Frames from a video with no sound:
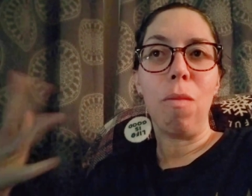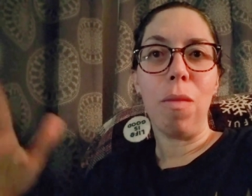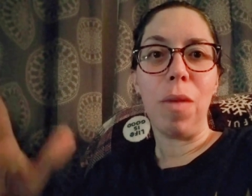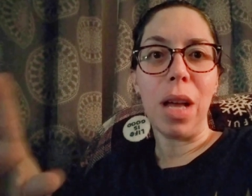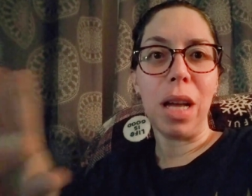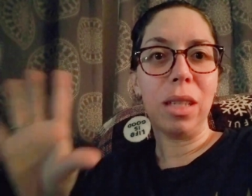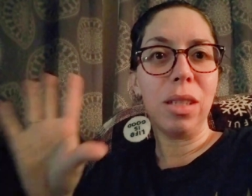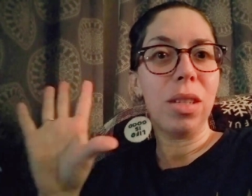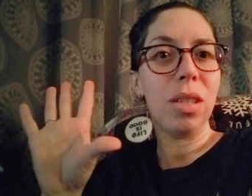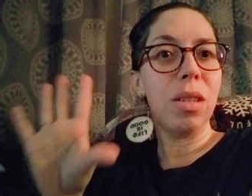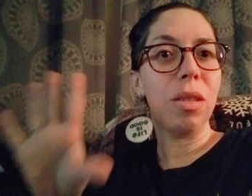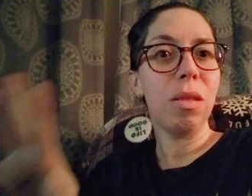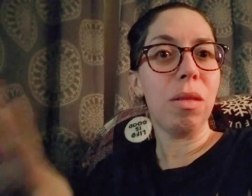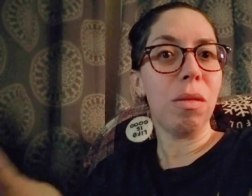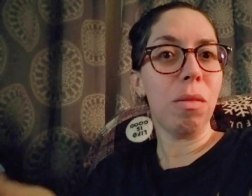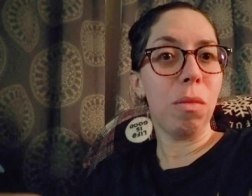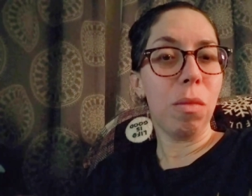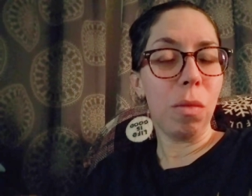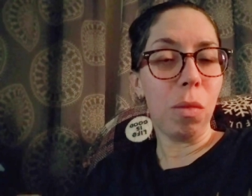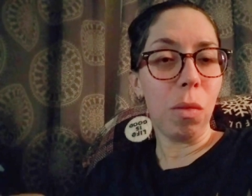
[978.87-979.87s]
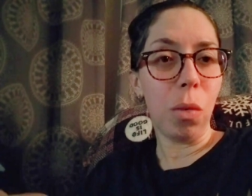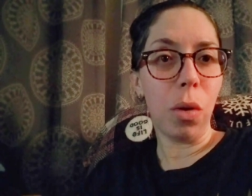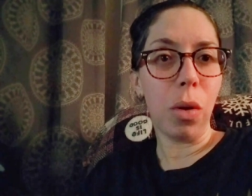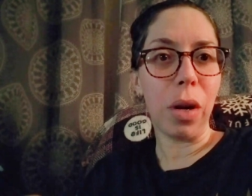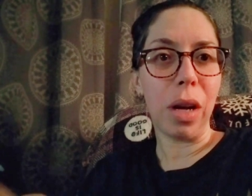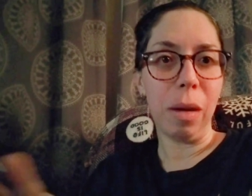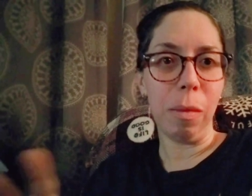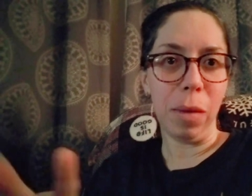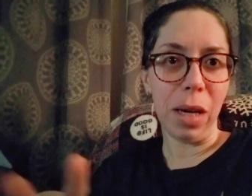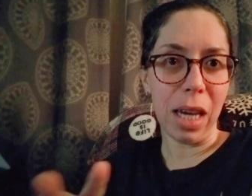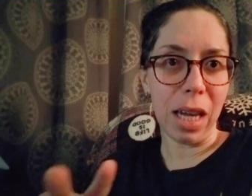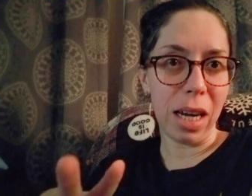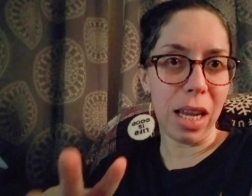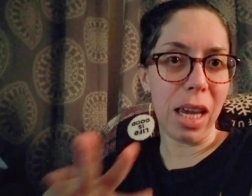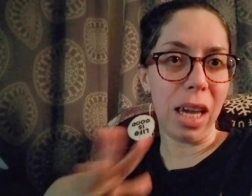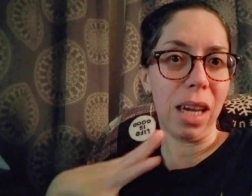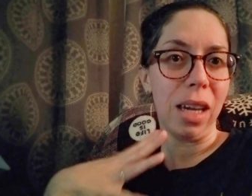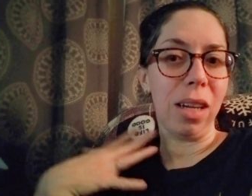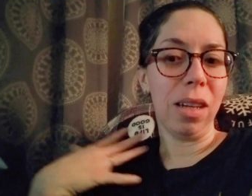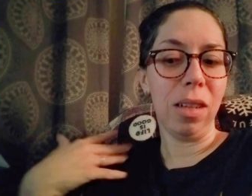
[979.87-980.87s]
That's what I'm
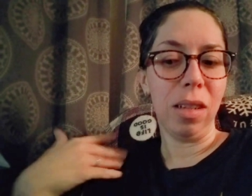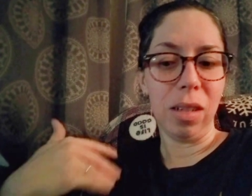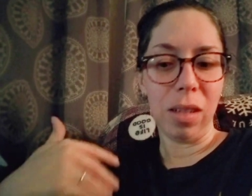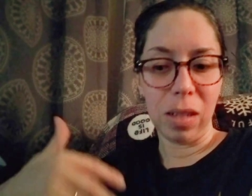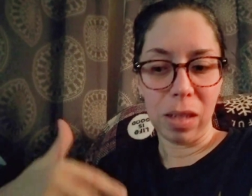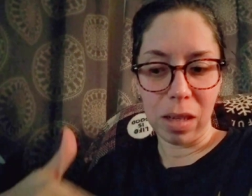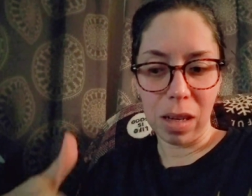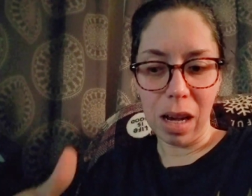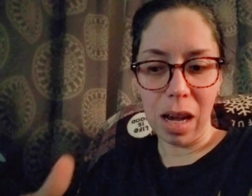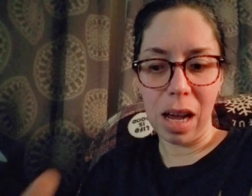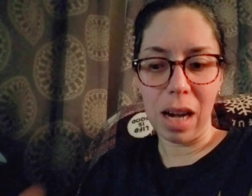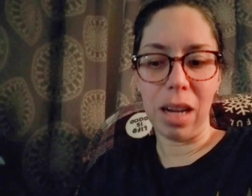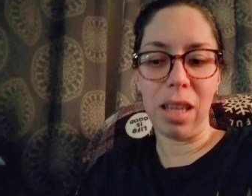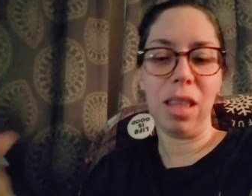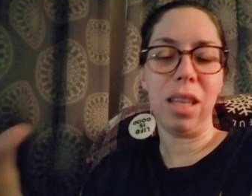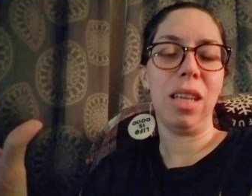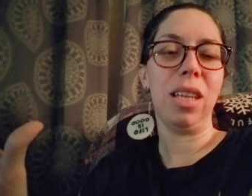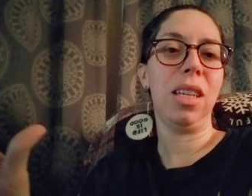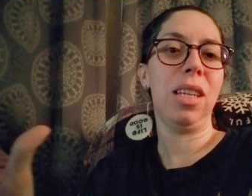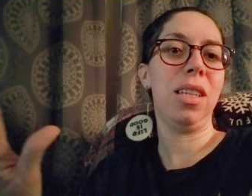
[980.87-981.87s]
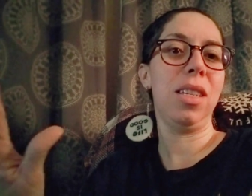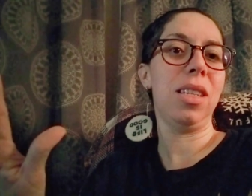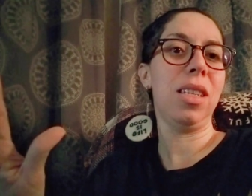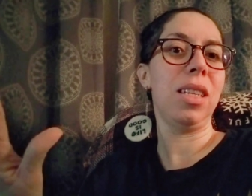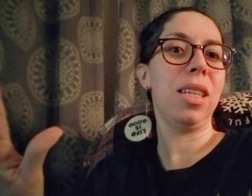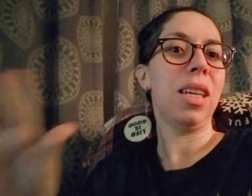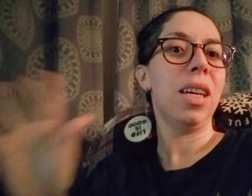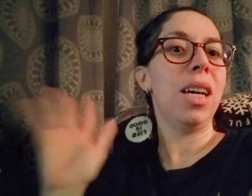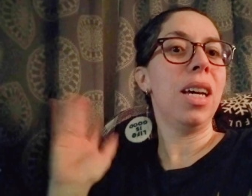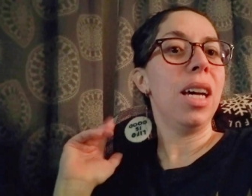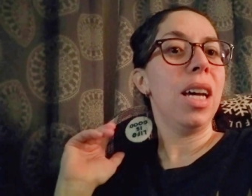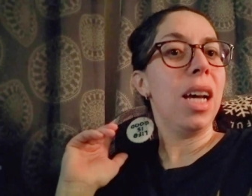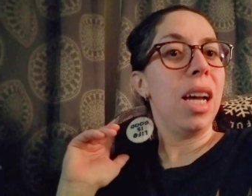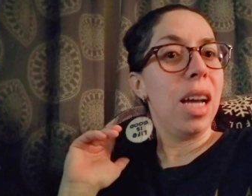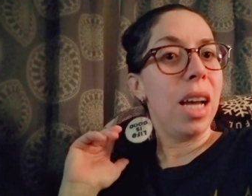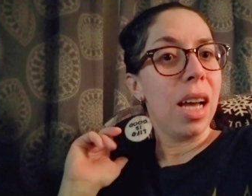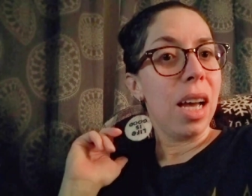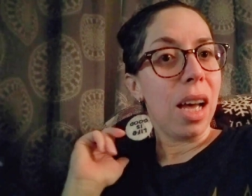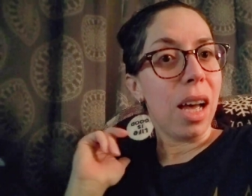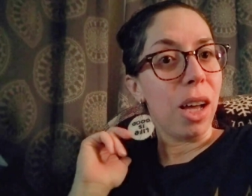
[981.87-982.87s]
getting out of this.
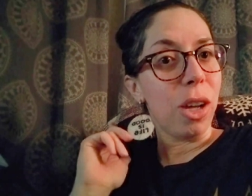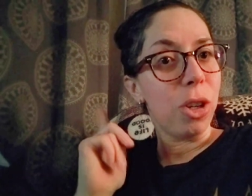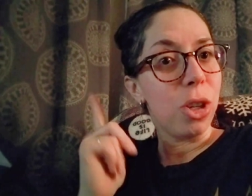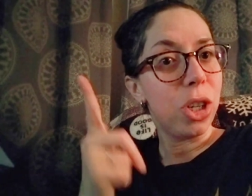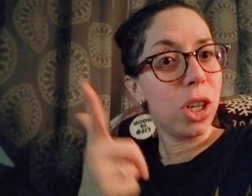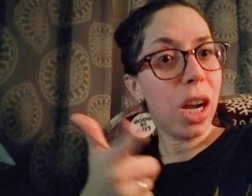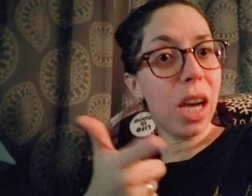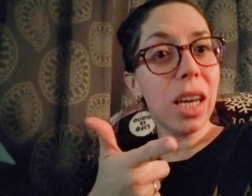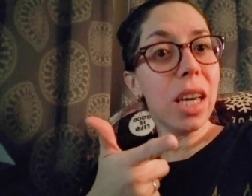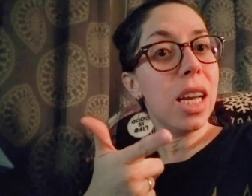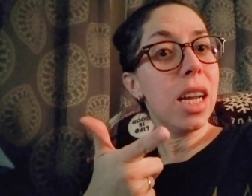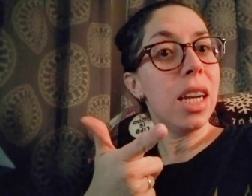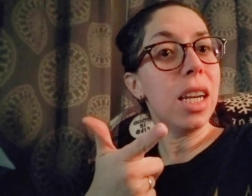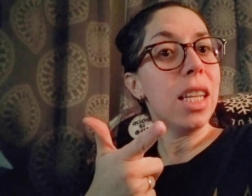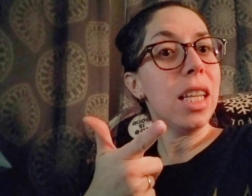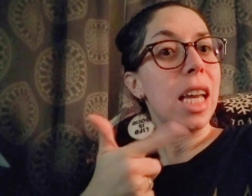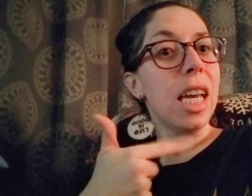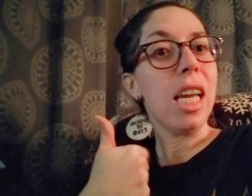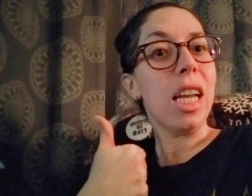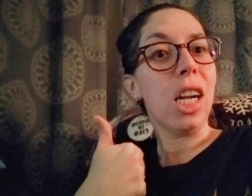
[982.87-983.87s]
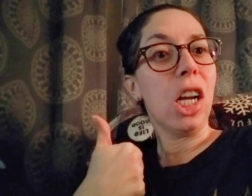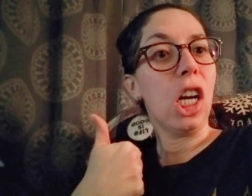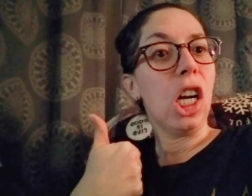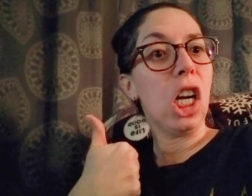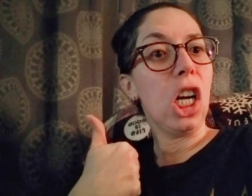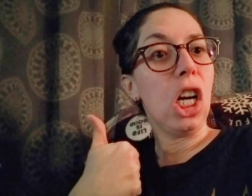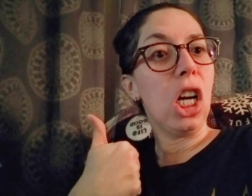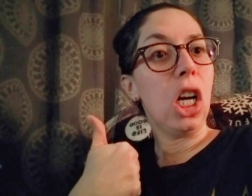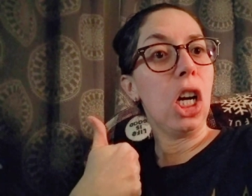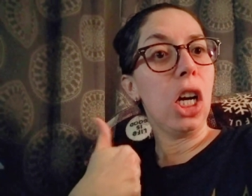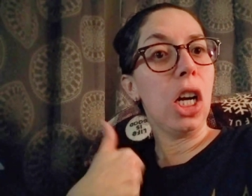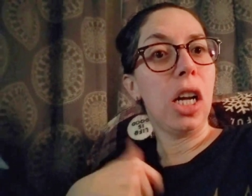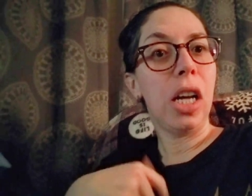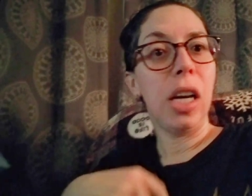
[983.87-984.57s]
I'll check in later.